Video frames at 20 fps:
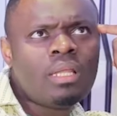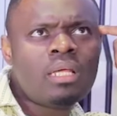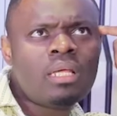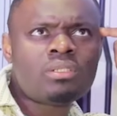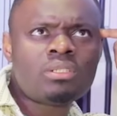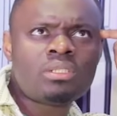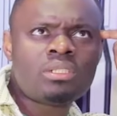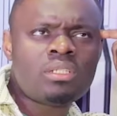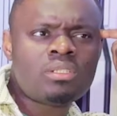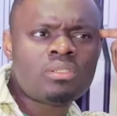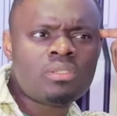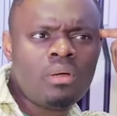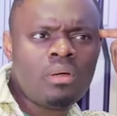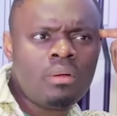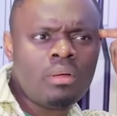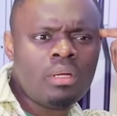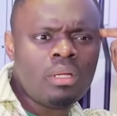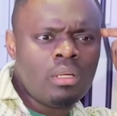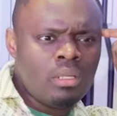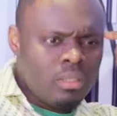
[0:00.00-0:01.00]
should say
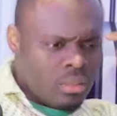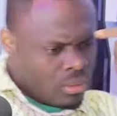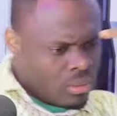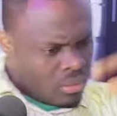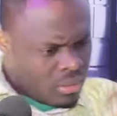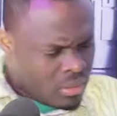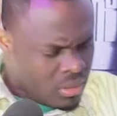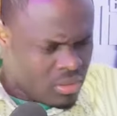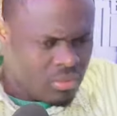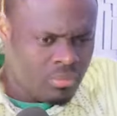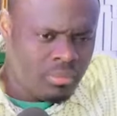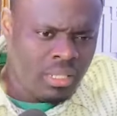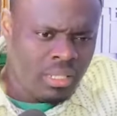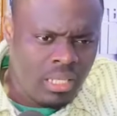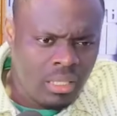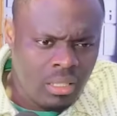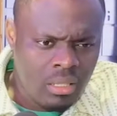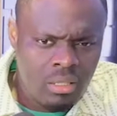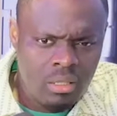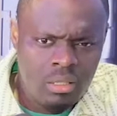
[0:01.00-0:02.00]
sorry. Then she'll be
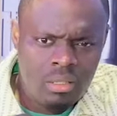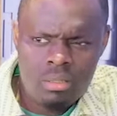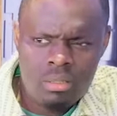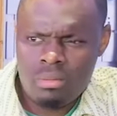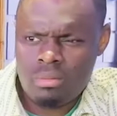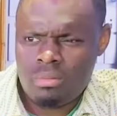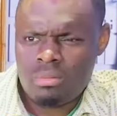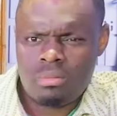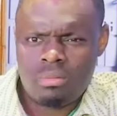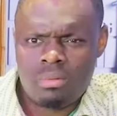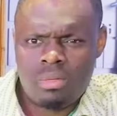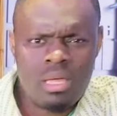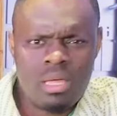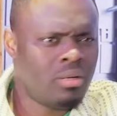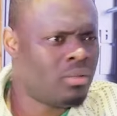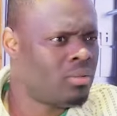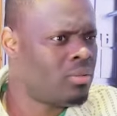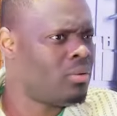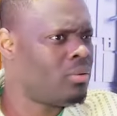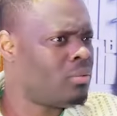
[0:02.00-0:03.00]
like, I
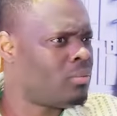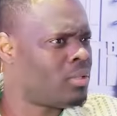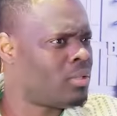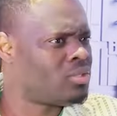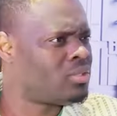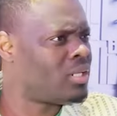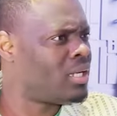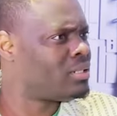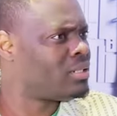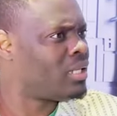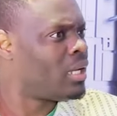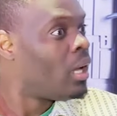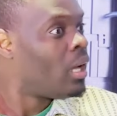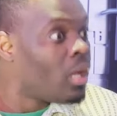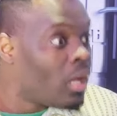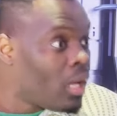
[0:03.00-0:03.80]
don't know, what should I say?